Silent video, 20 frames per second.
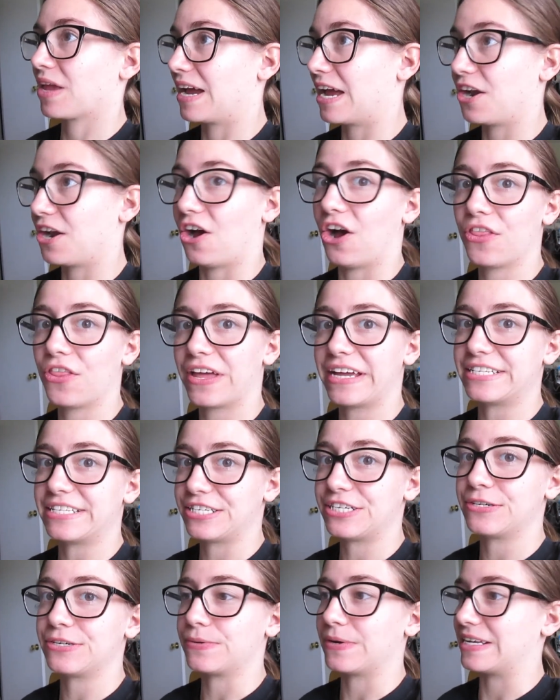And all they
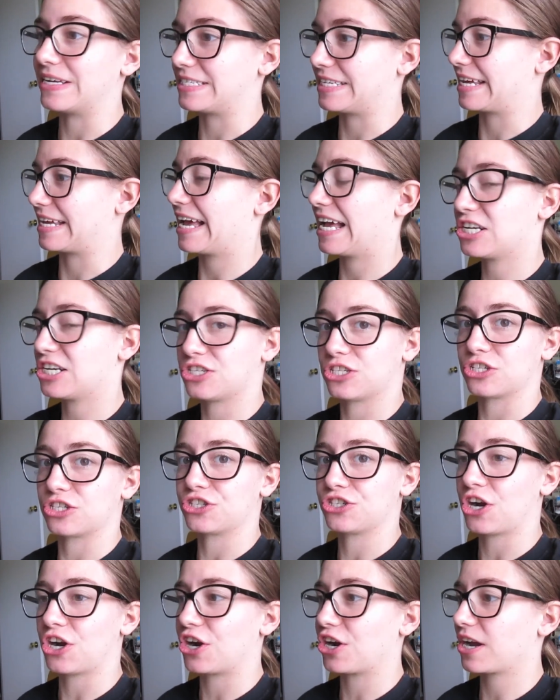do is they catch the
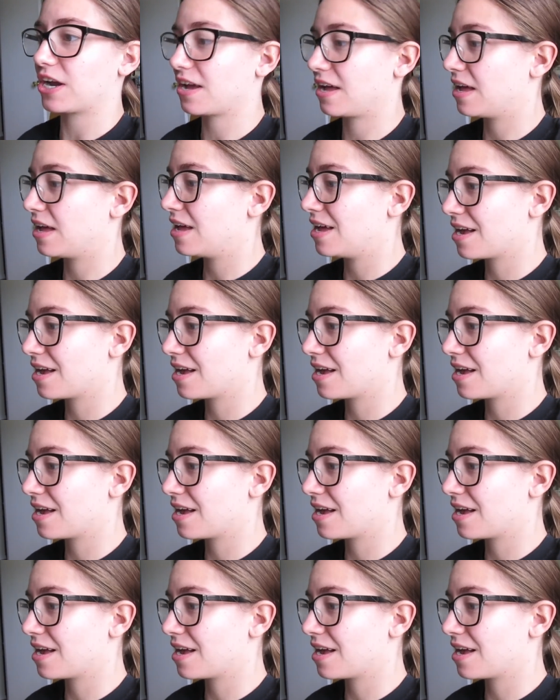shark,